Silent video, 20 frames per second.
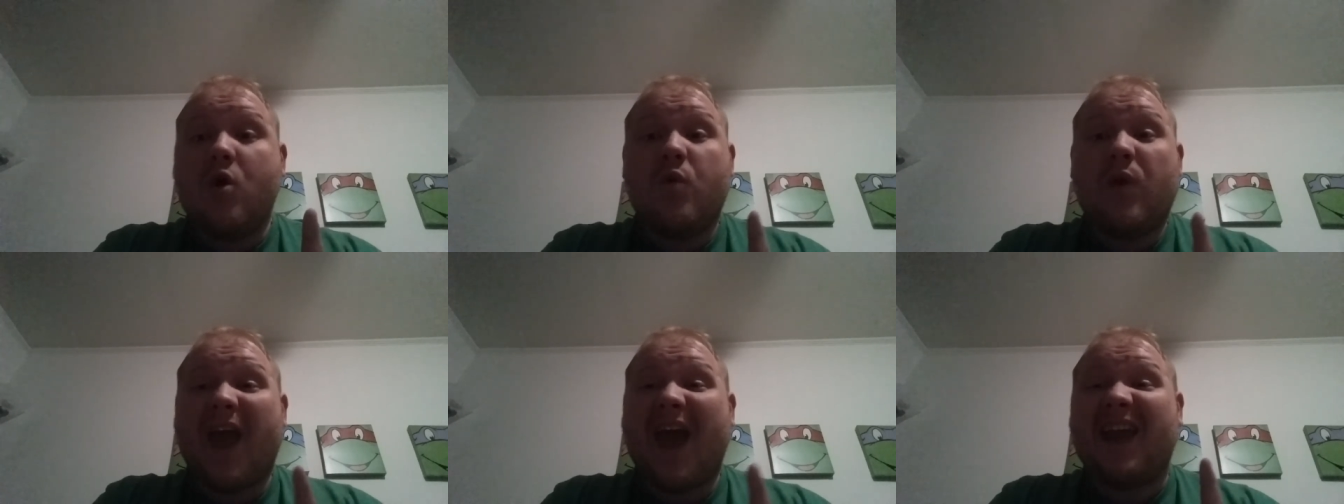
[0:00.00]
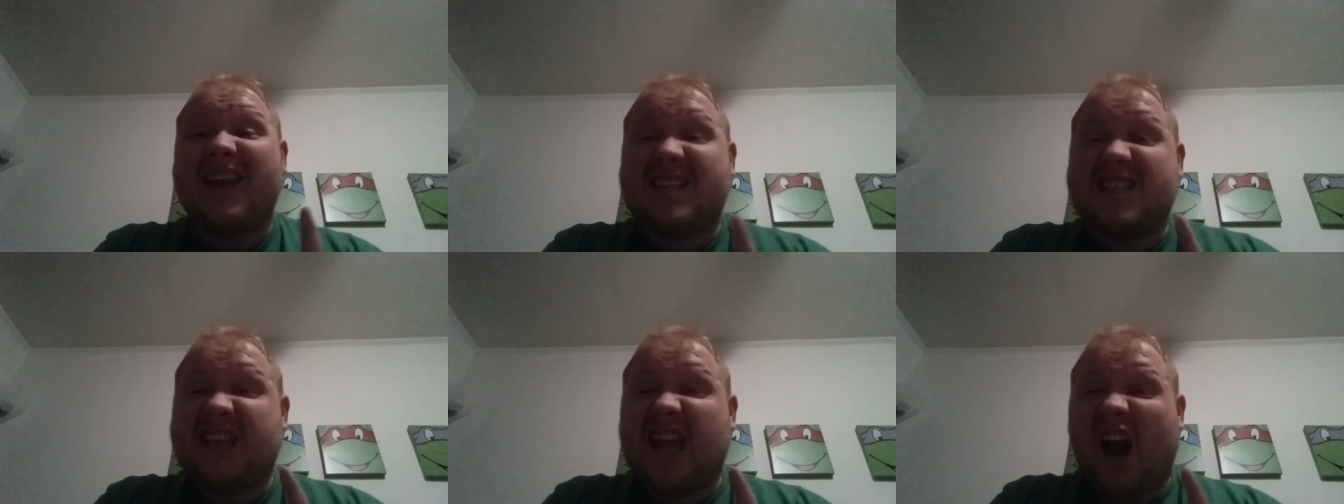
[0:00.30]
We
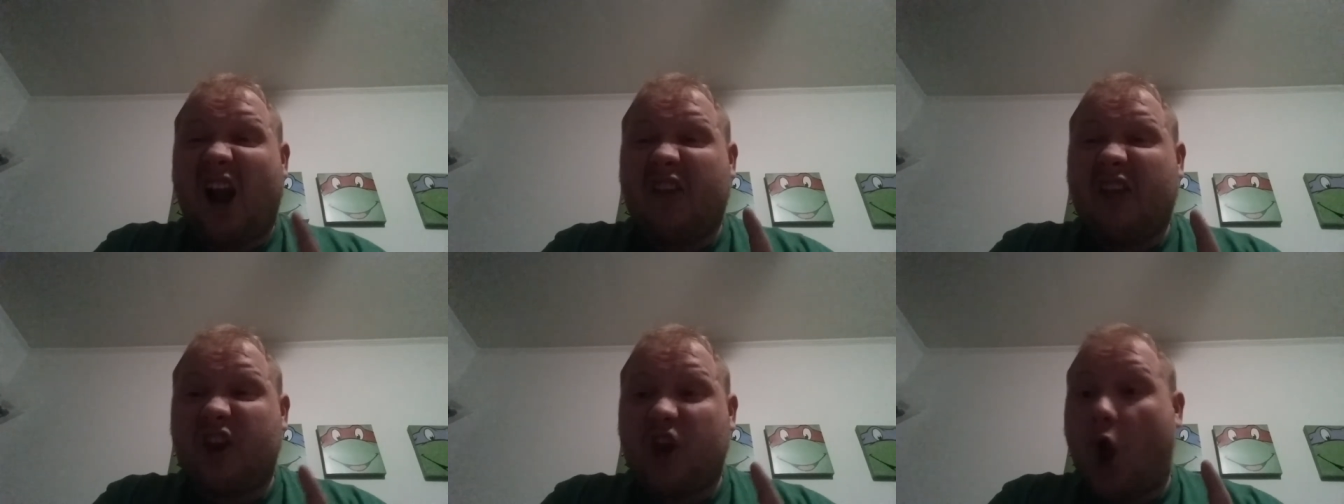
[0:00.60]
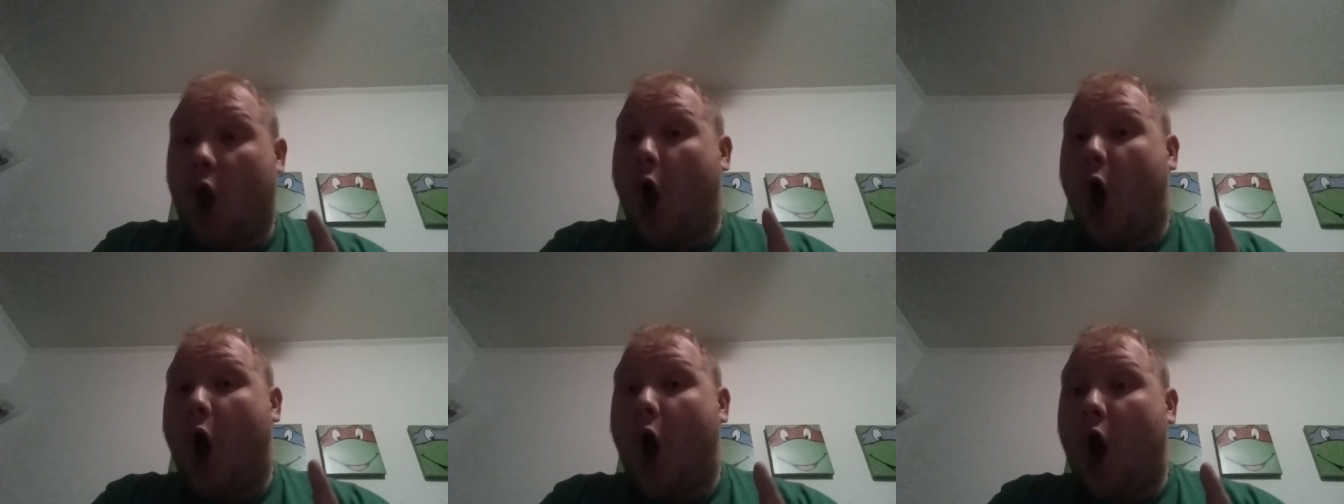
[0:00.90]
gotta scare the
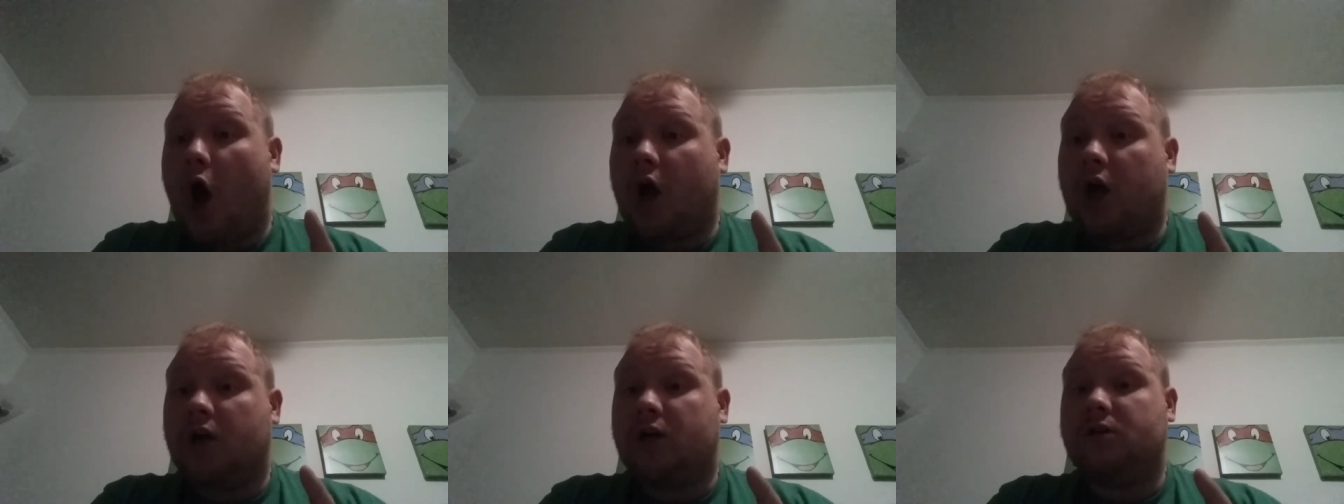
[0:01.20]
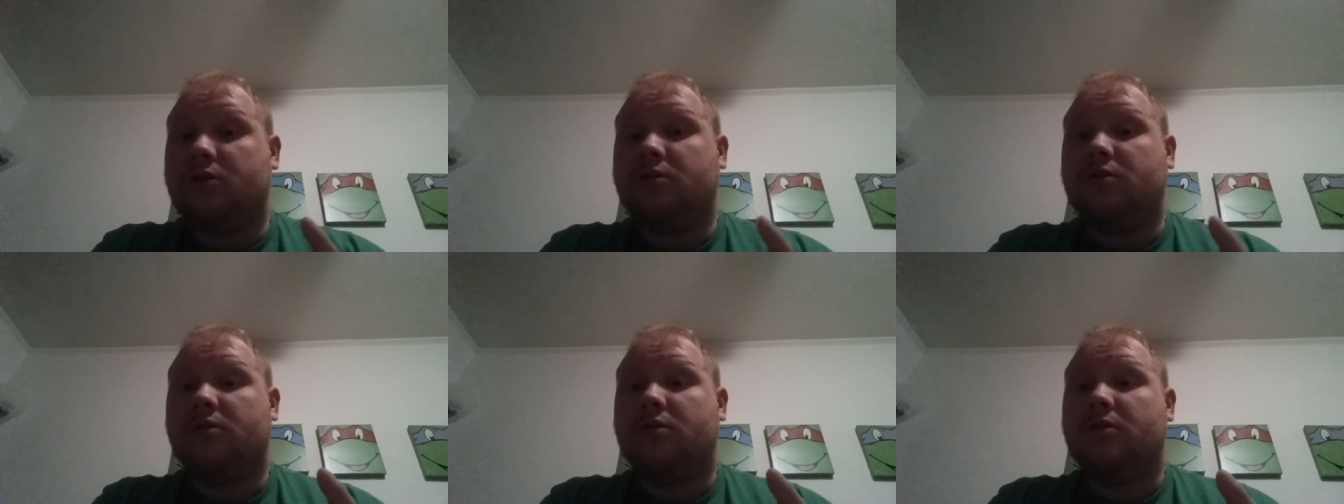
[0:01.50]
dog.
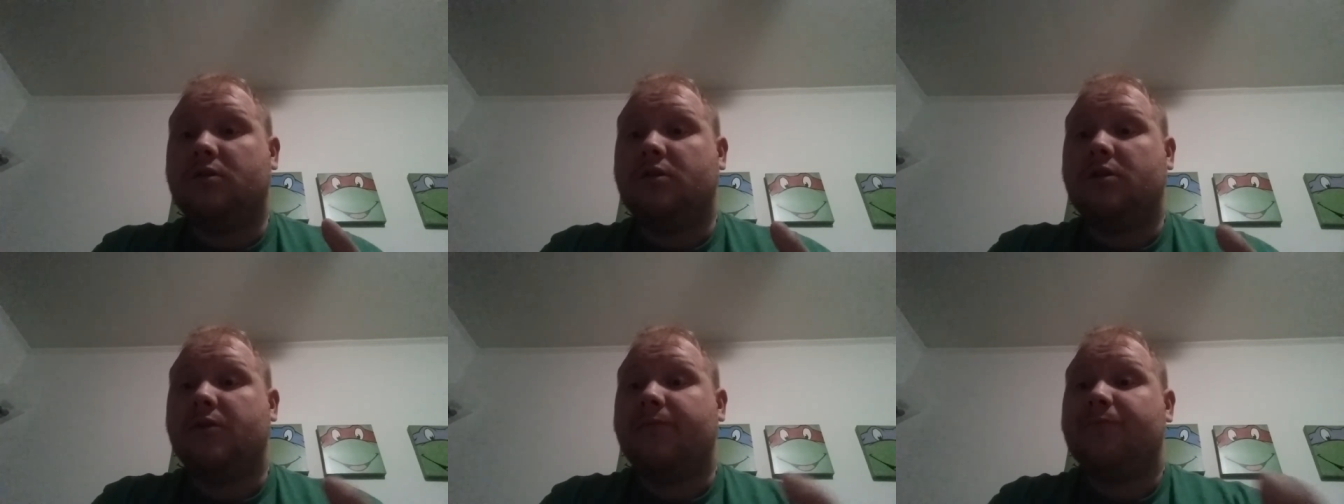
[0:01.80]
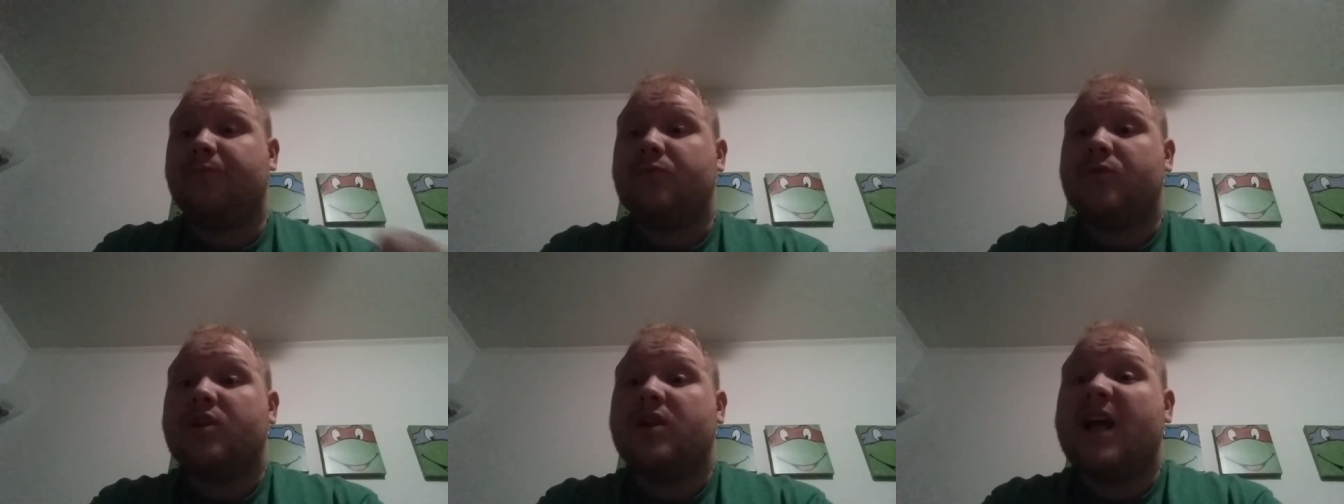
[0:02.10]

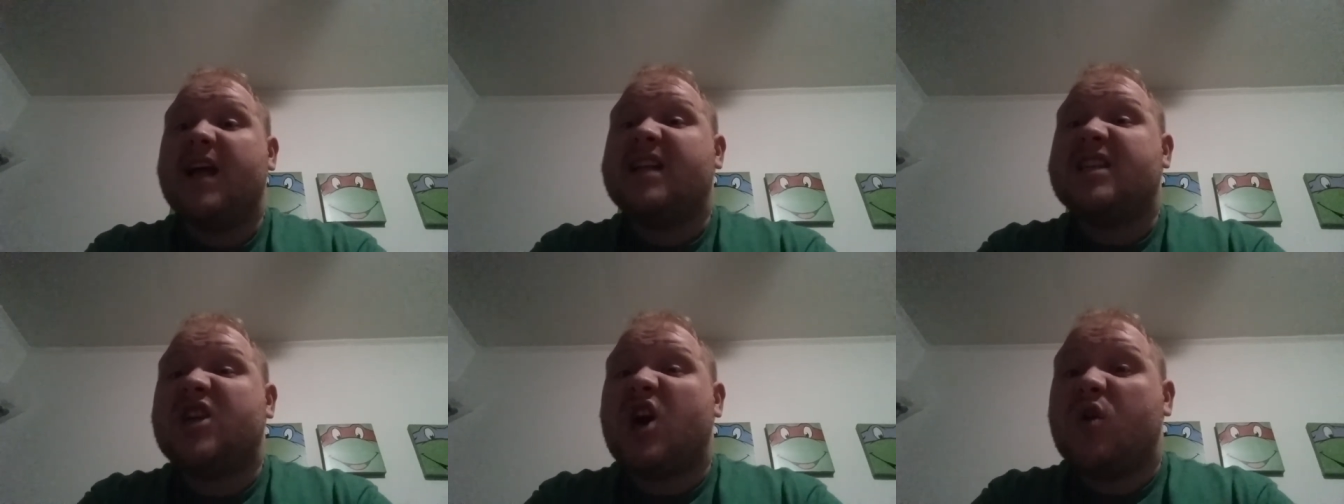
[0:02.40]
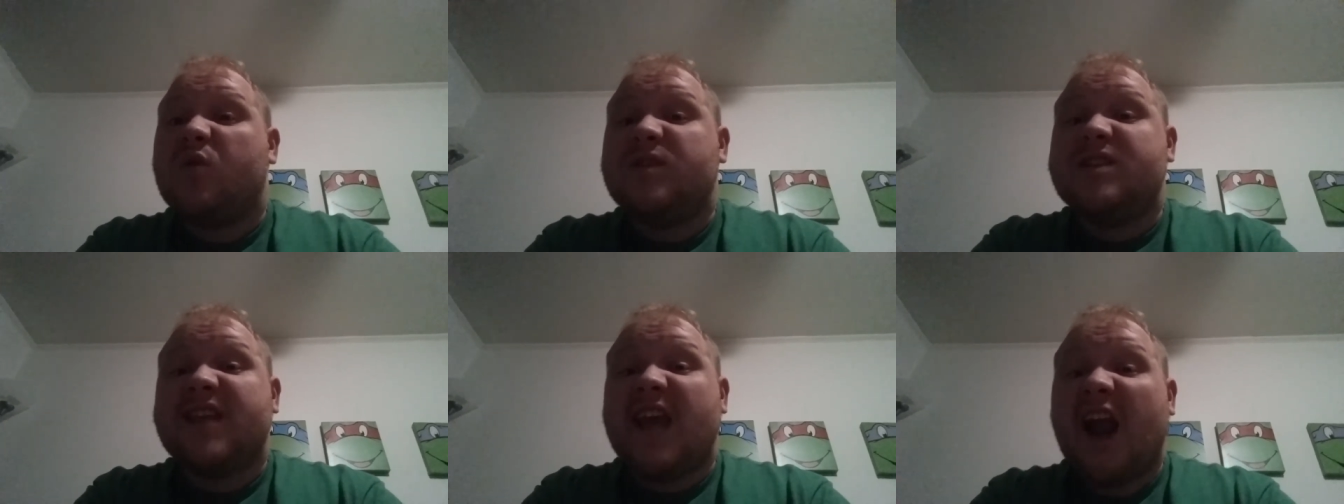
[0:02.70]
Let's go
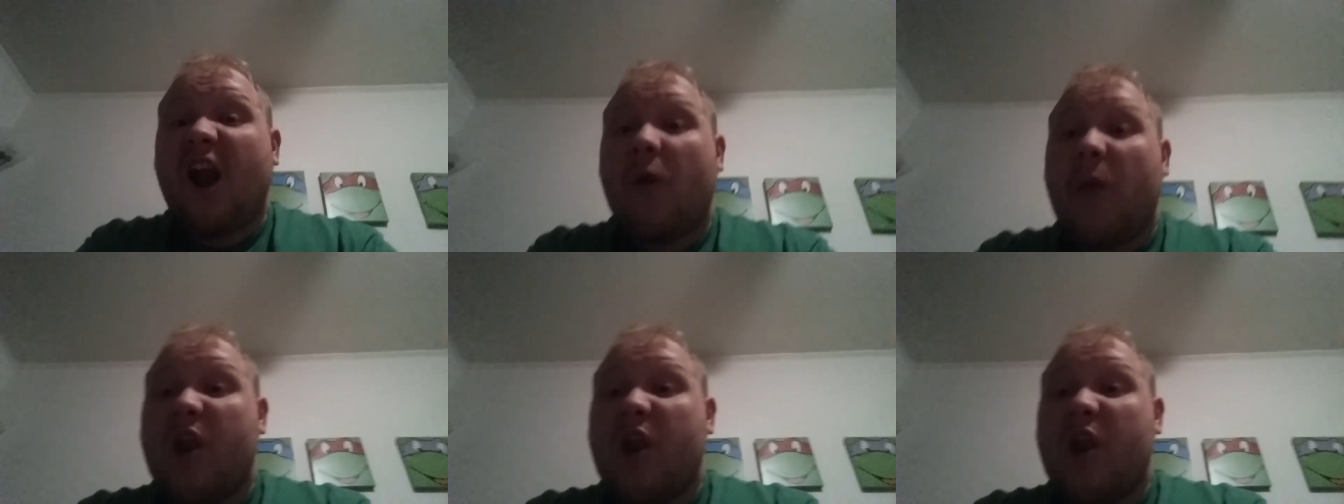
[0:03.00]
scare